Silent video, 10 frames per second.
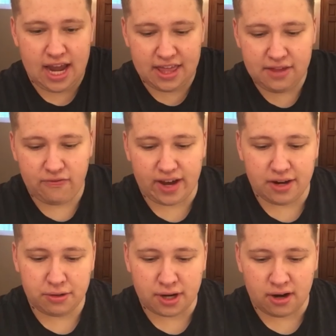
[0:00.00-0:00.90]
and the
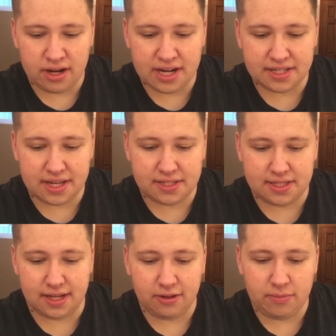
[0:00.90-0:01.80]
final card is a
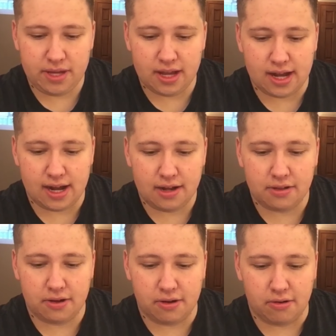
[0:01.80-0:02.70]
Celebi
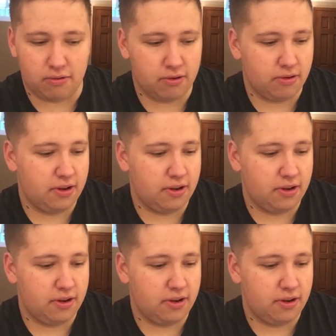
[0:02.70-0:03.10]
Hollow.